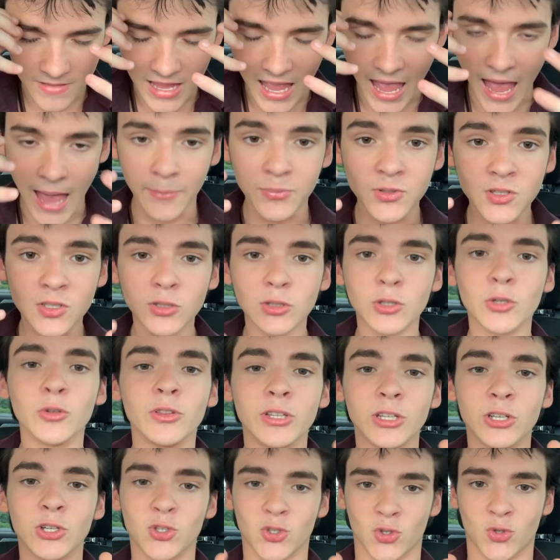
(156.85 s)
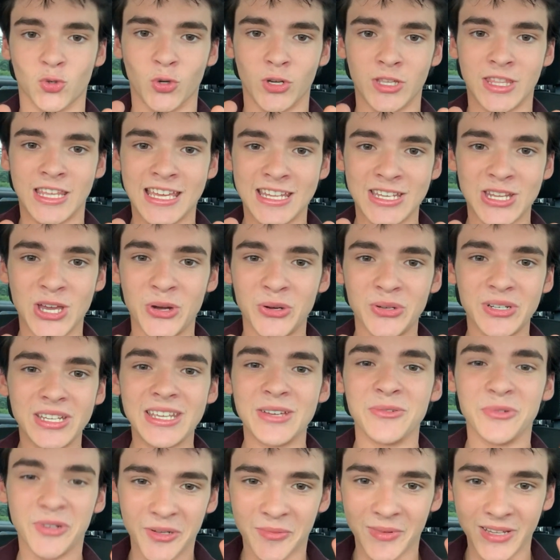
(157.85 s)
absolutely destroyed that note.
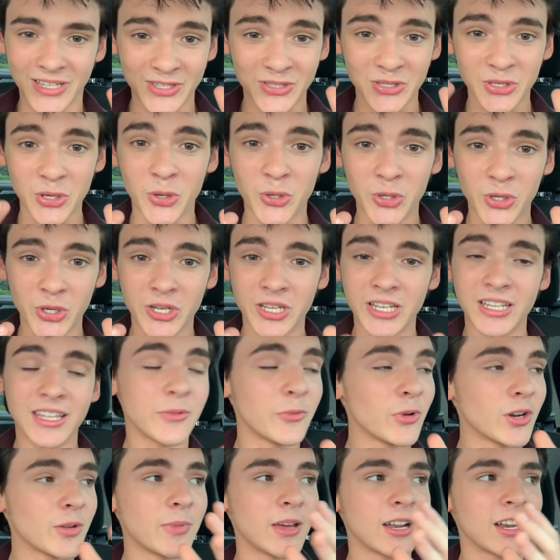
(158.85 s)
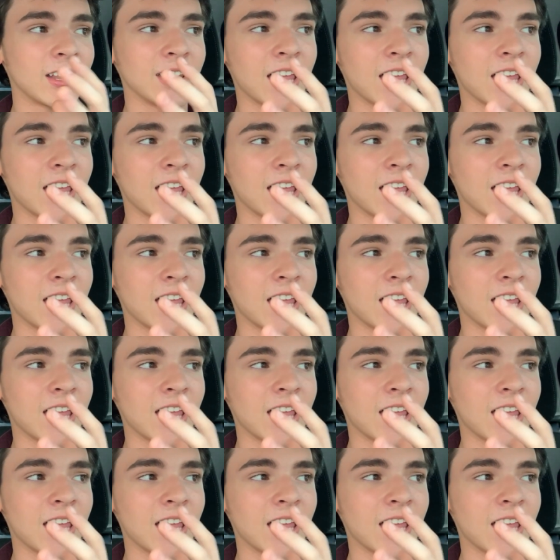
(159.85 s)
It would have been so good. It would have been a